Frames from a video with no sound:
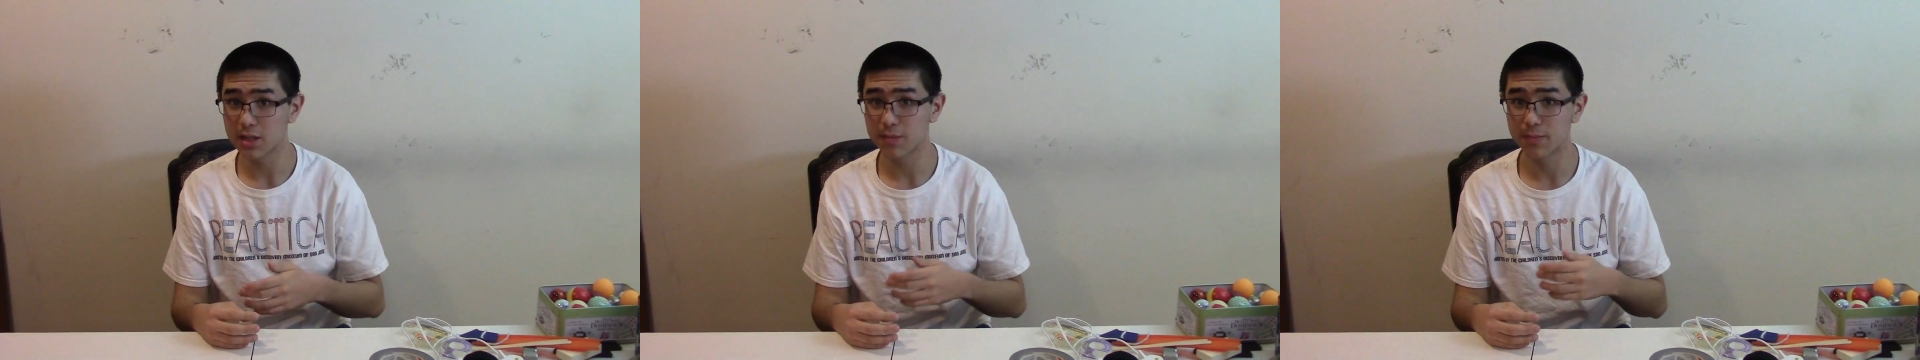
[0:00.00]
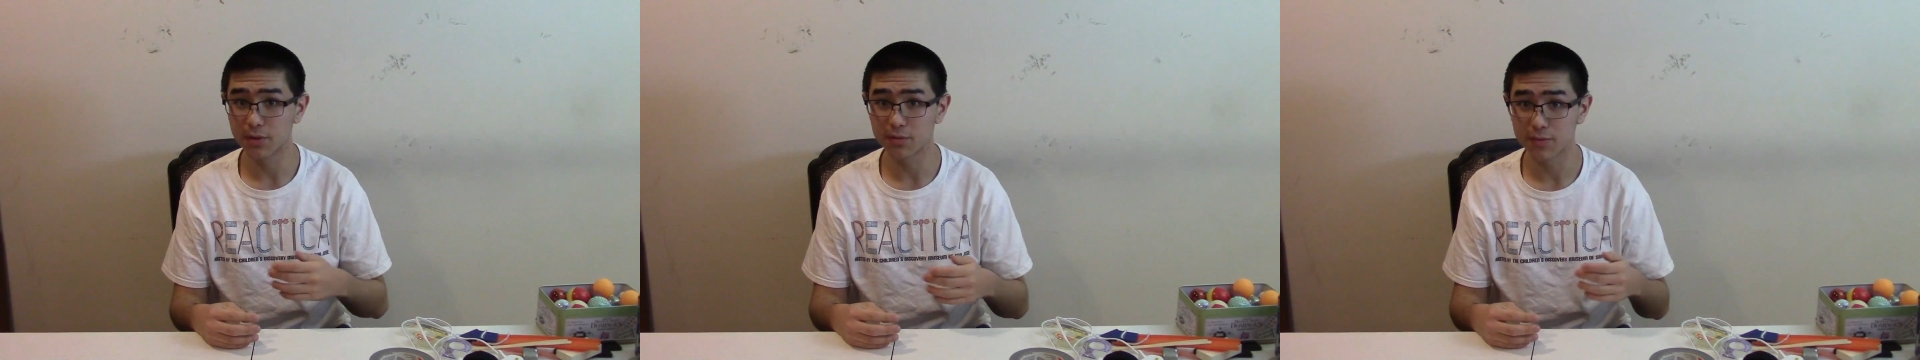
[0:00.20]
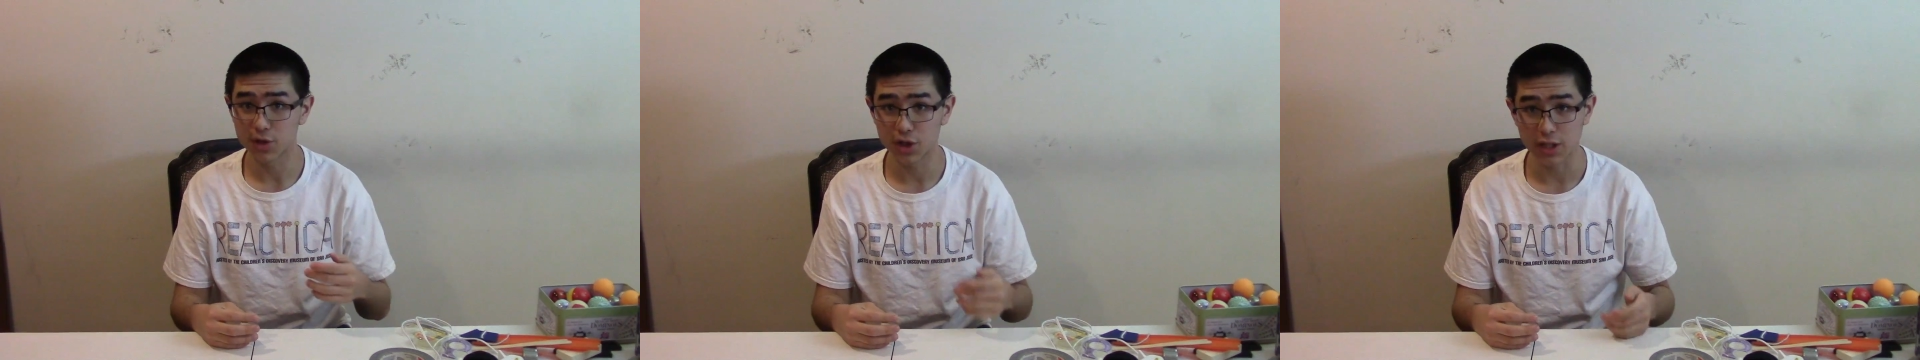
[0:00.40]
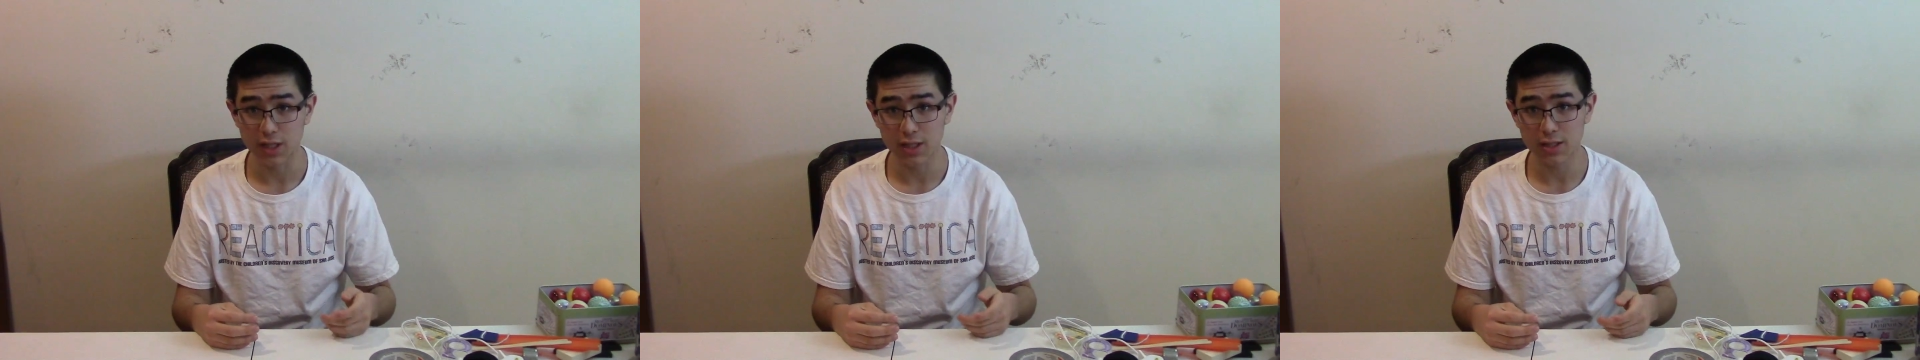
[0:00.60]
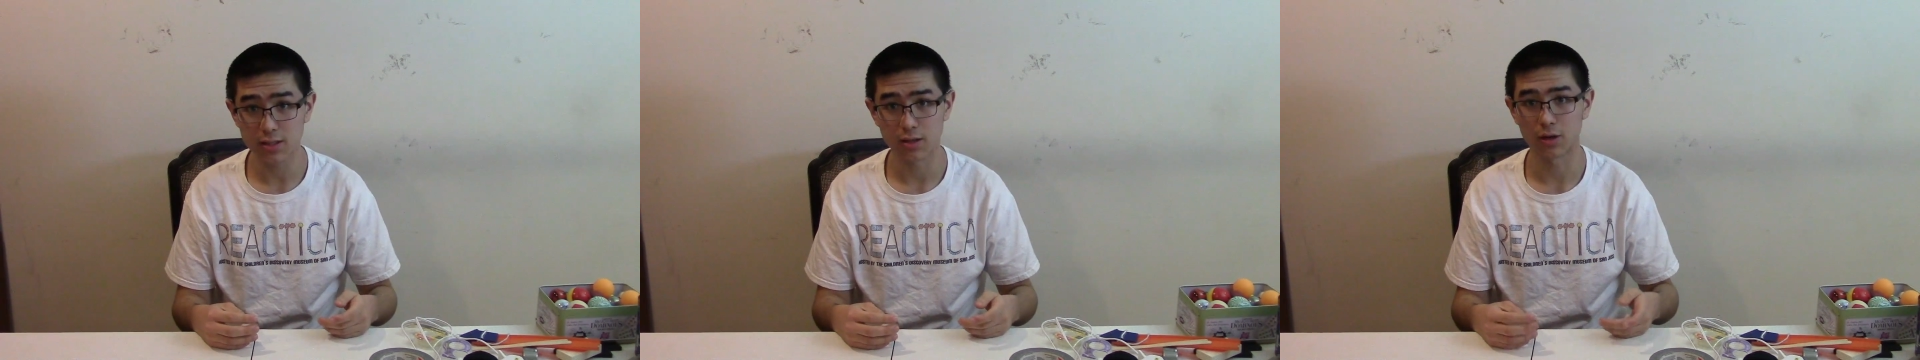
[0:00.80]
to build
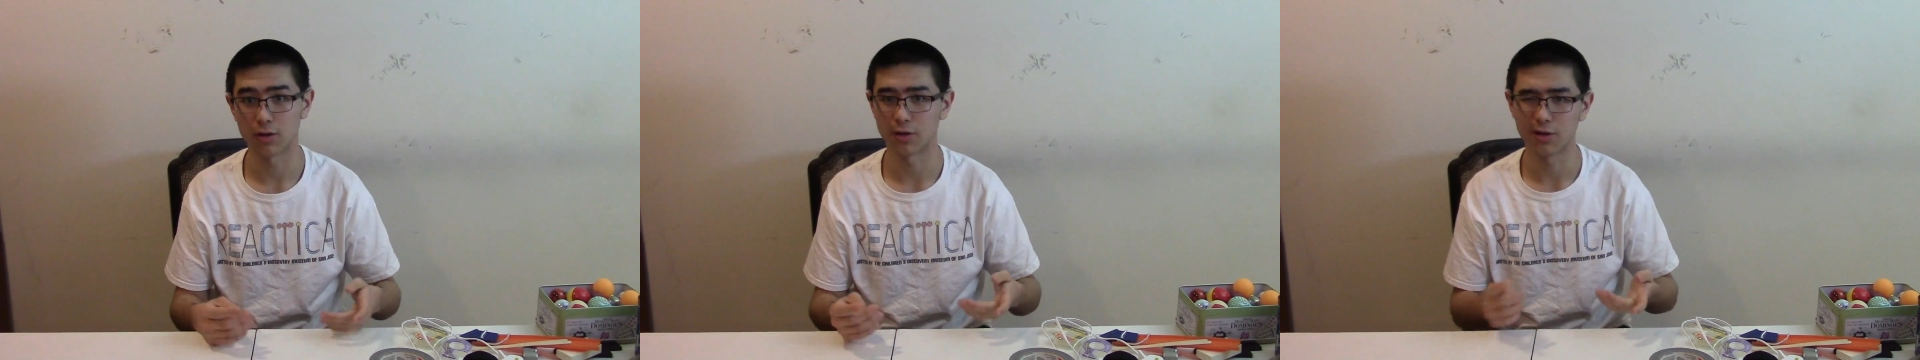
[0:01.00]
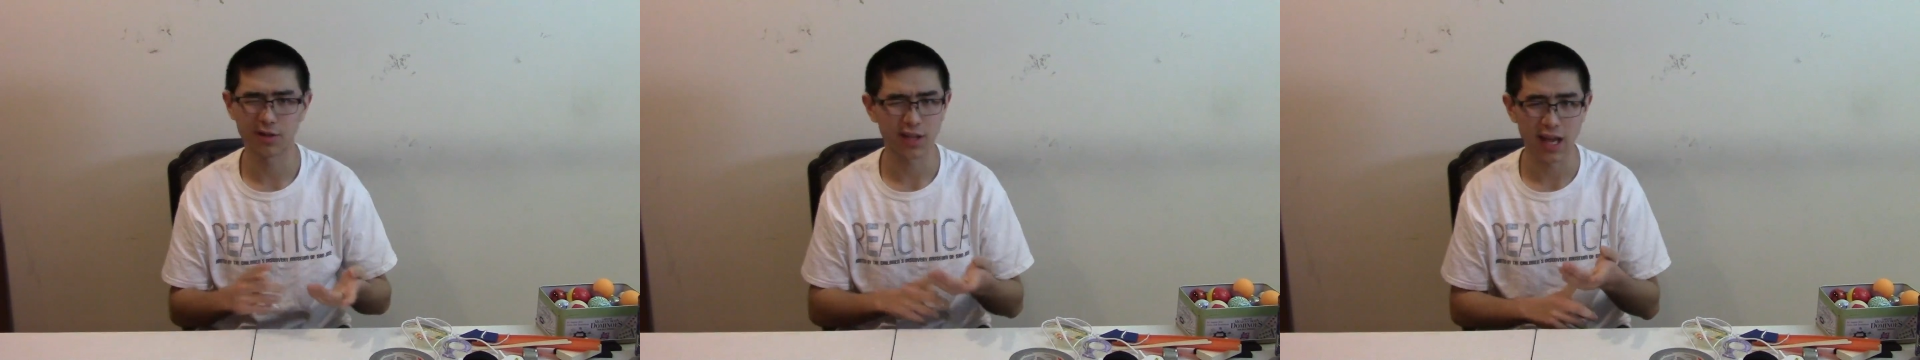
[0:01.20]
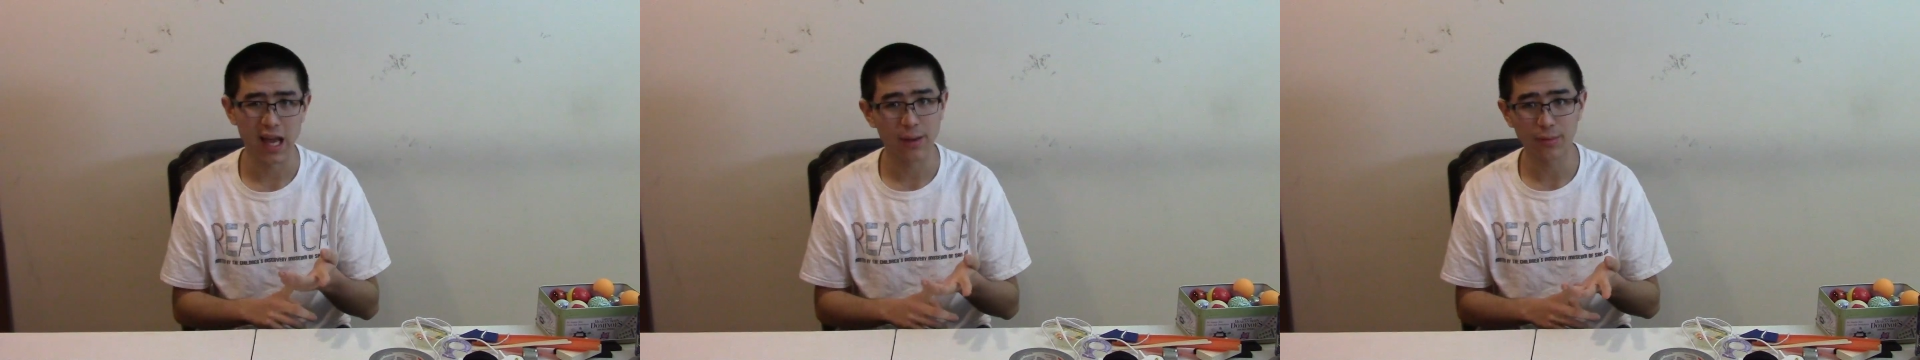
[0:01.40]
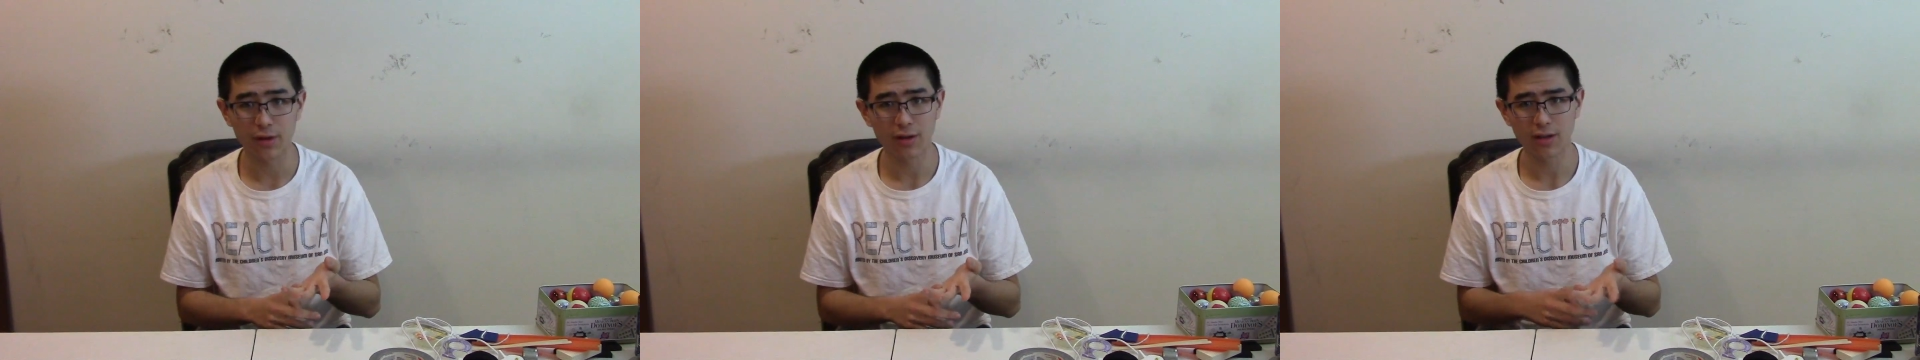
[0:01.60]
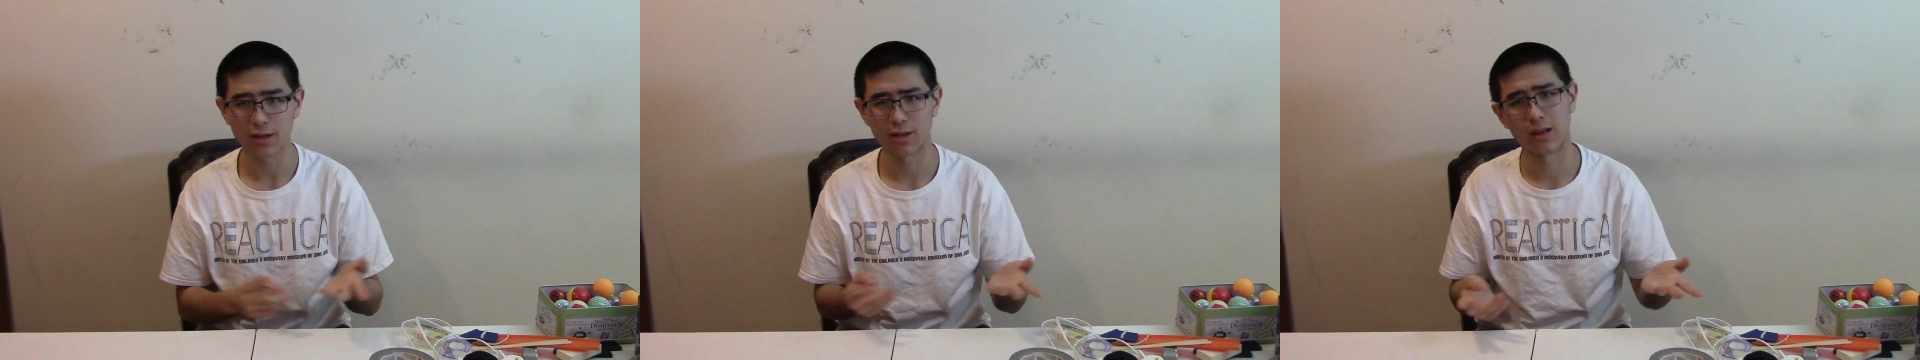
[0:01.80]
machines are a good
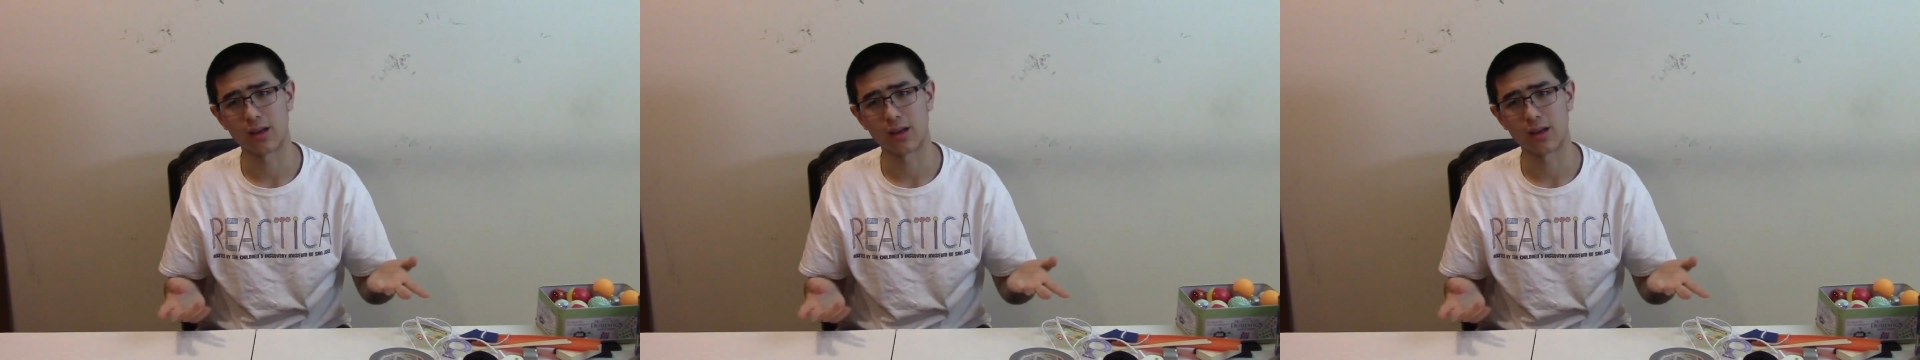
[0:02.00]
camera,